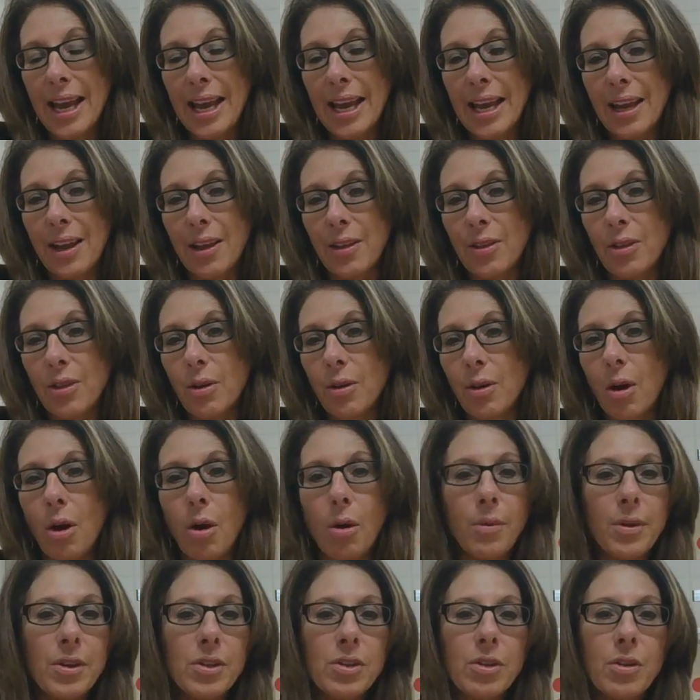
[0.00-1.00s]
and there
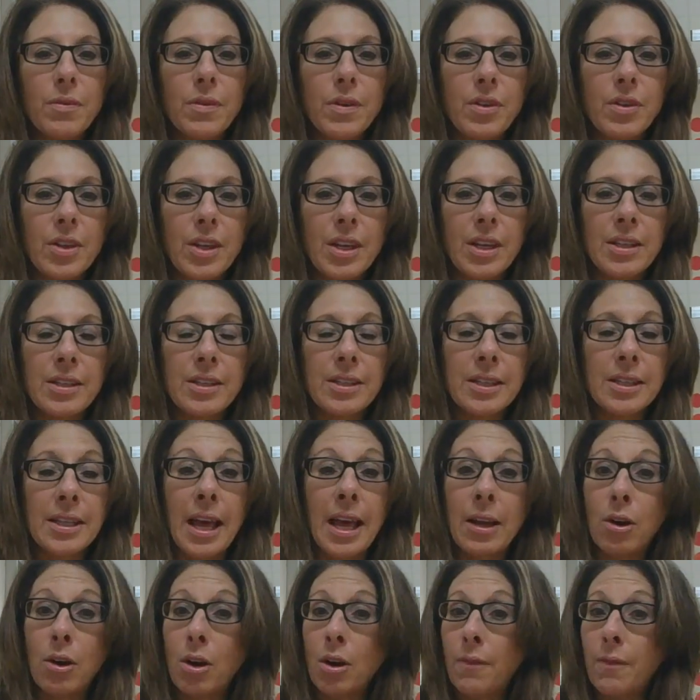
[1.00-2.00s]
are always over things
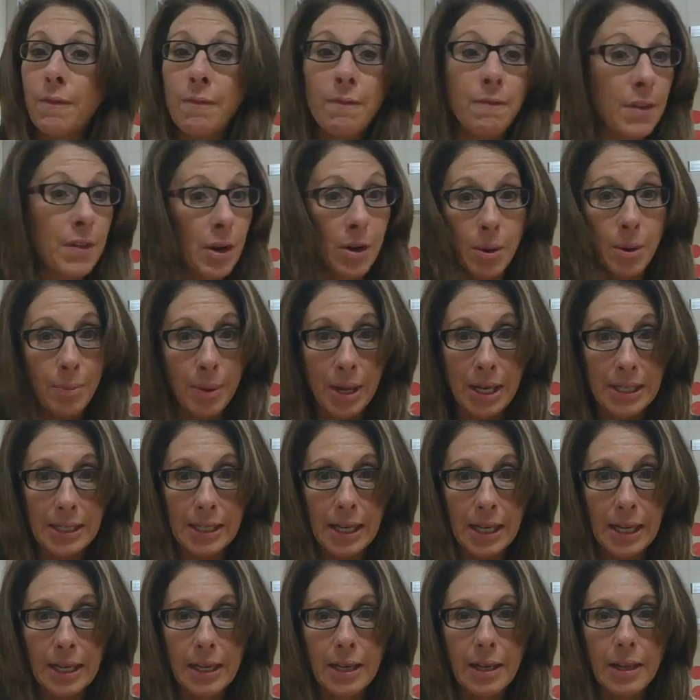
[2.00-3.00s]
that are very
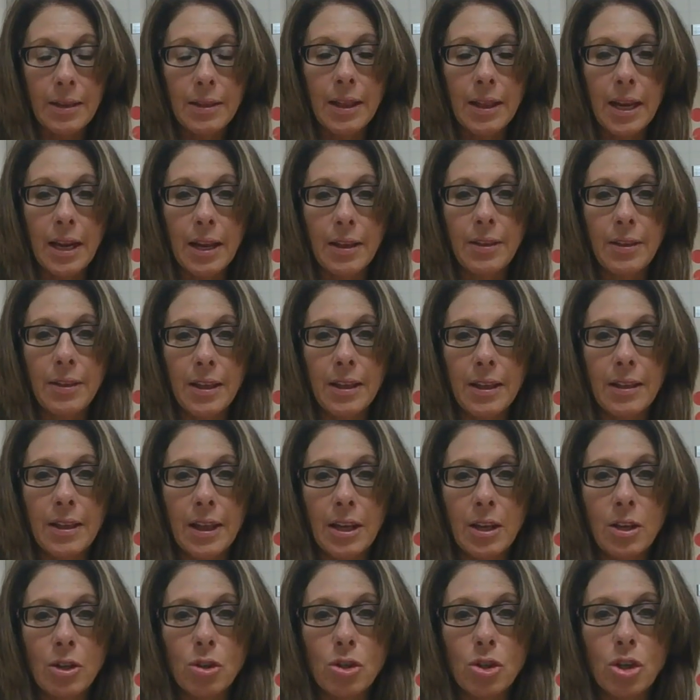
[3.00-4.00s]
basic that I
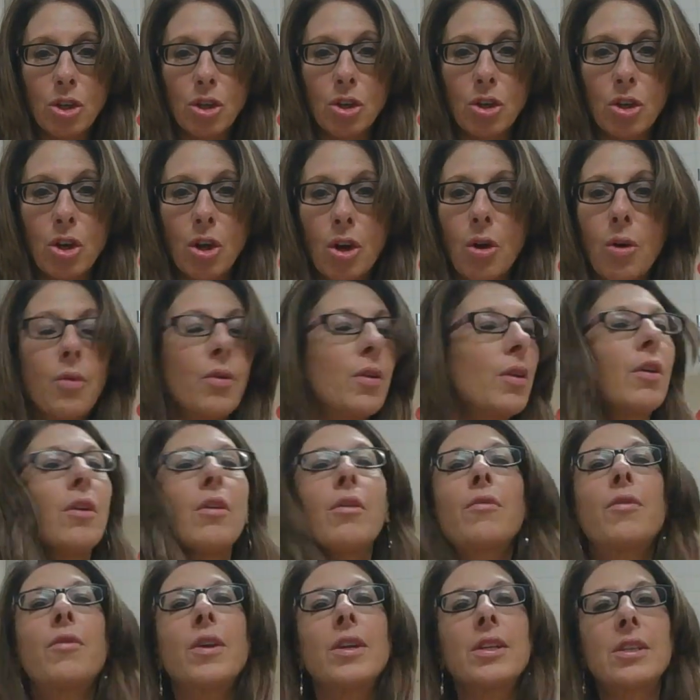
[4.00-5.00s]
think that you should know.
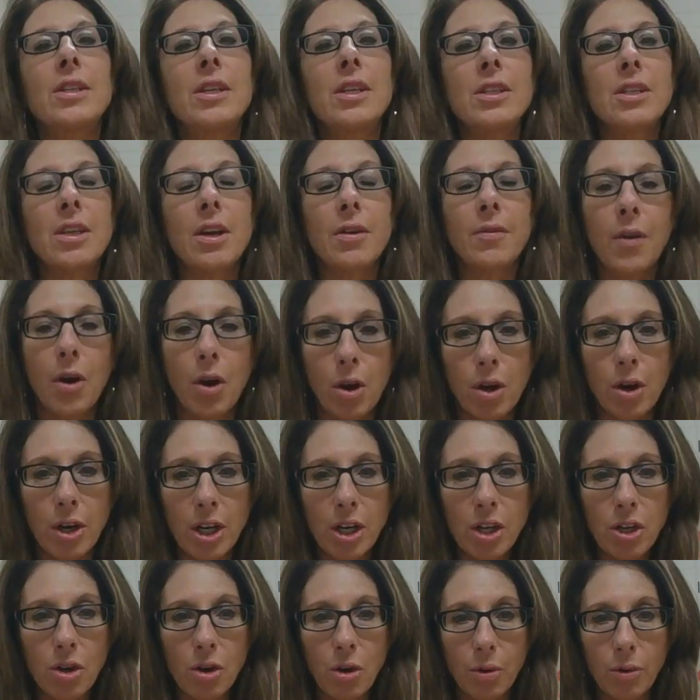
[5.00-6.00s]
For instance, I've
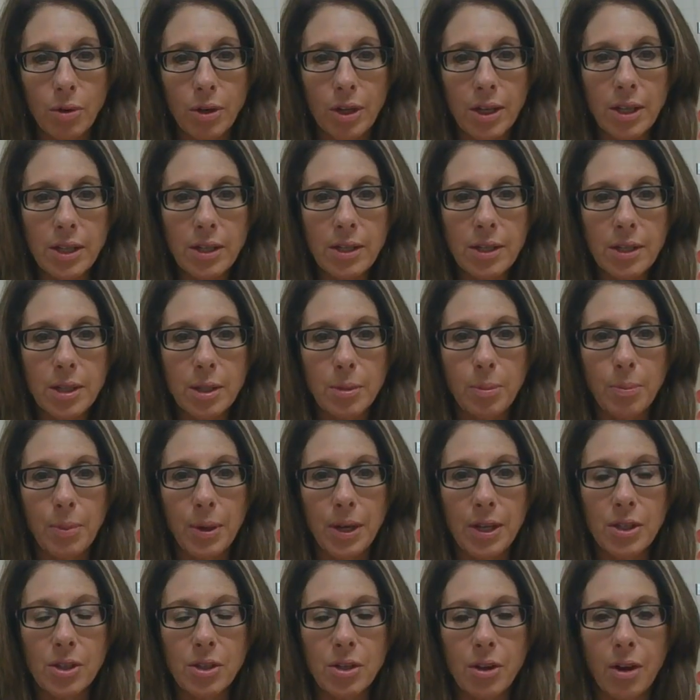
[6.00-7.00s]
already noticed
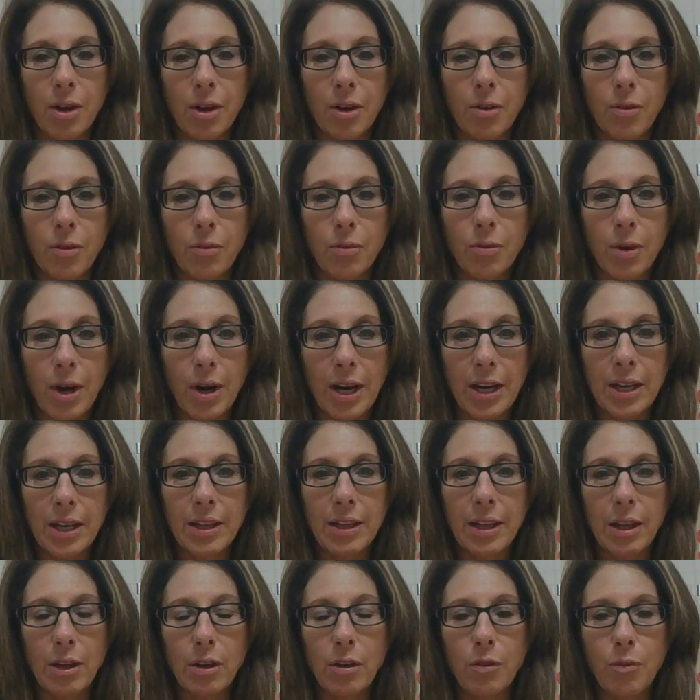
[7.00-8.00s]
based on
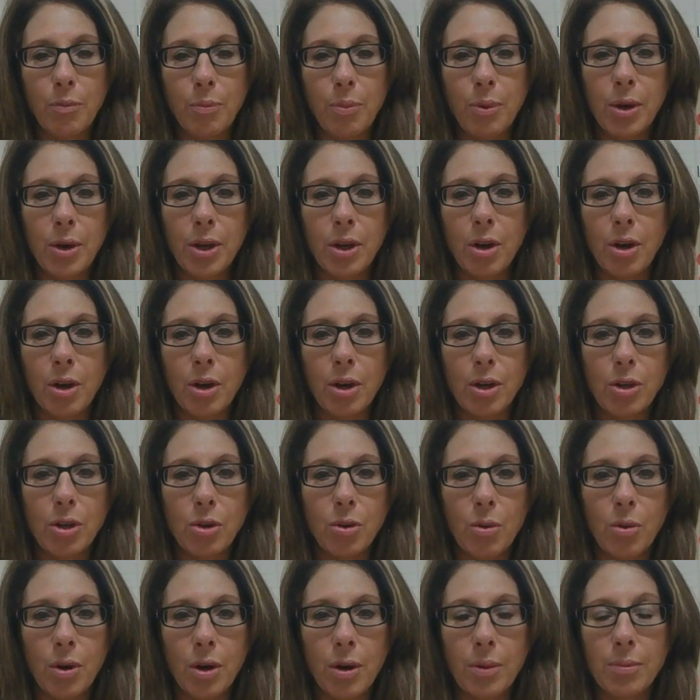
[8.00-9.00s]
writing that you've put
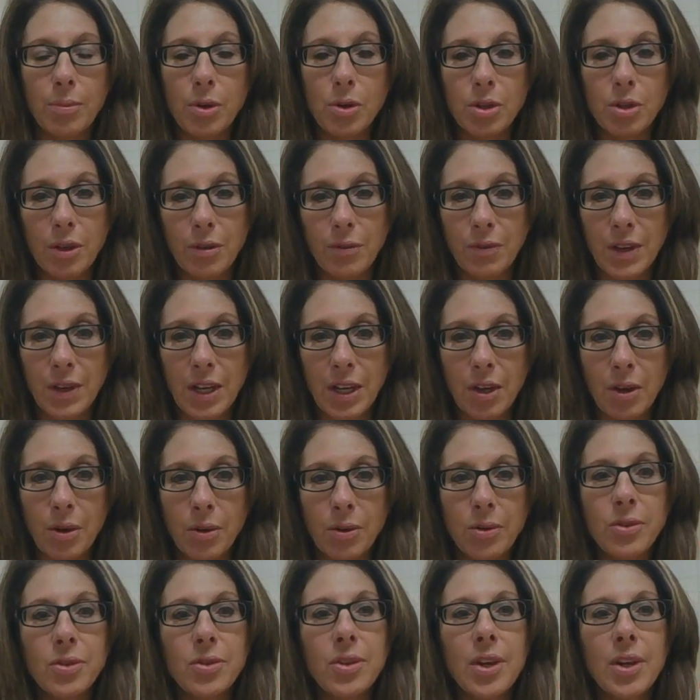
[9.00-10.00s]
on your music
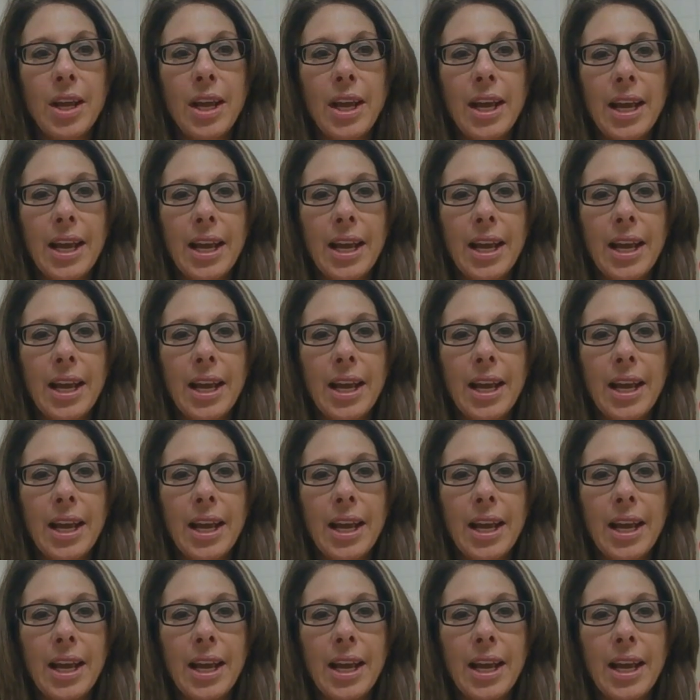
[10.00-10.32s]
videos